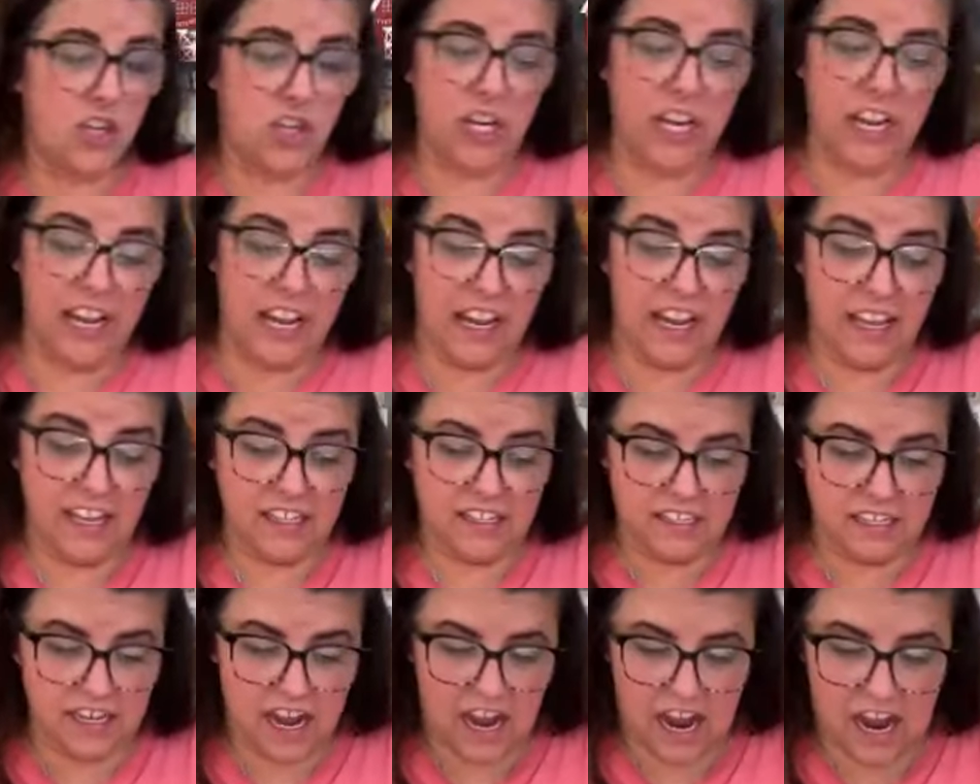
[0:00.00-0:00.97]
She
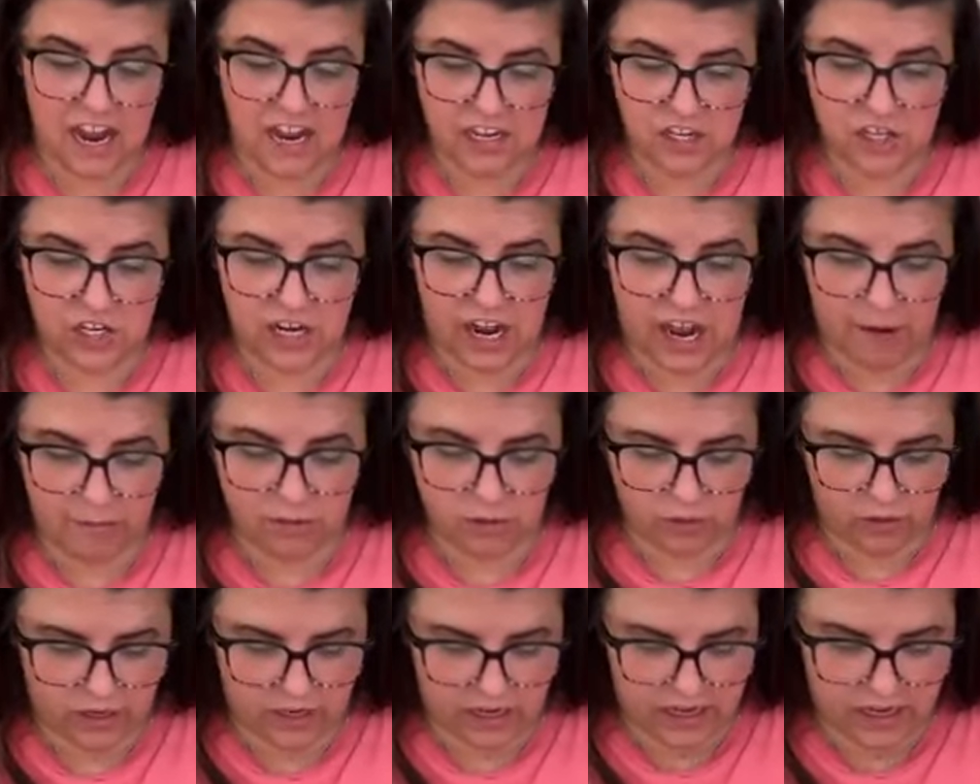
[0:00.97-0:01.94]
is. She
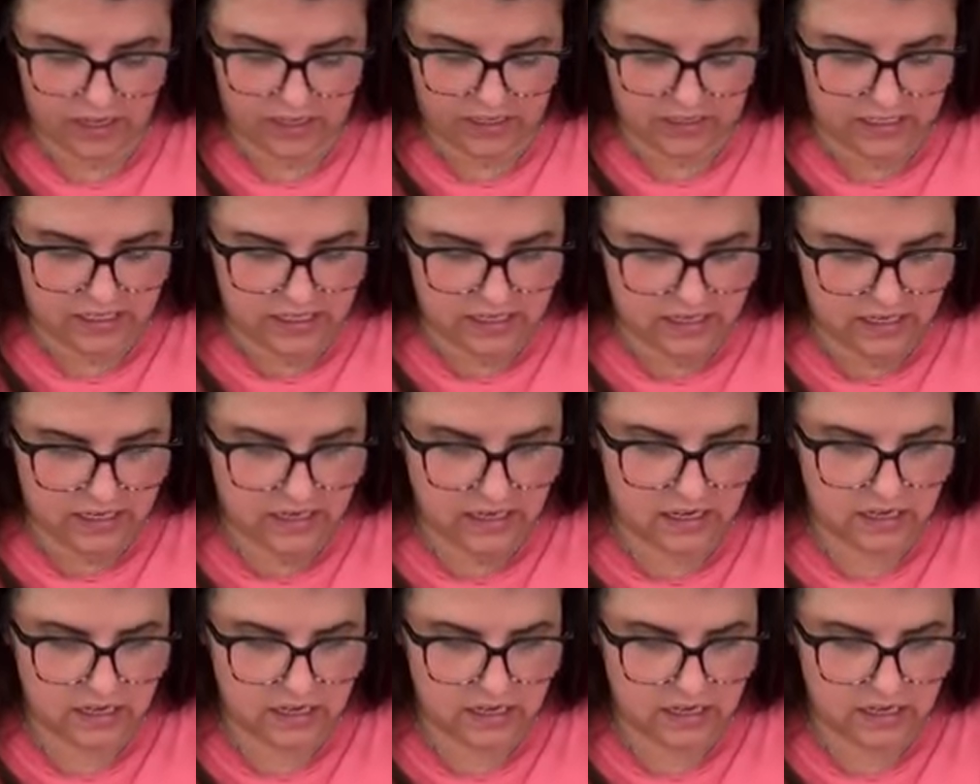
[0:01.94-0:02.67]
absolutely is.